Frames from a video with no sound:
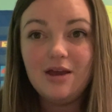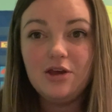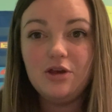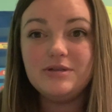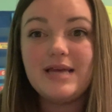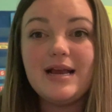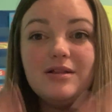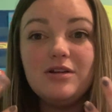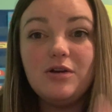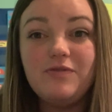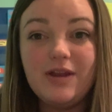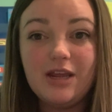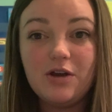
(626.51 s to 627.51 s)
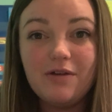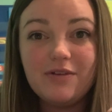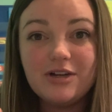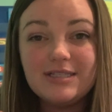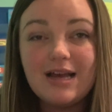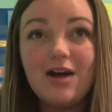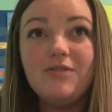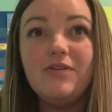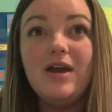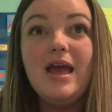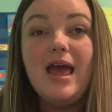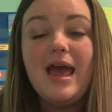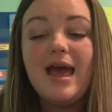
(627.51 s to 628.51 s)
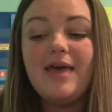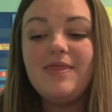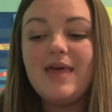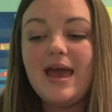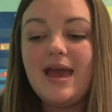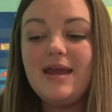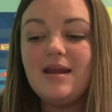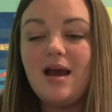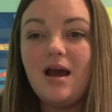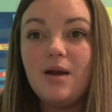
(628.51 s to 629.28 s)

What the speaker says: you take a little video of yourself and then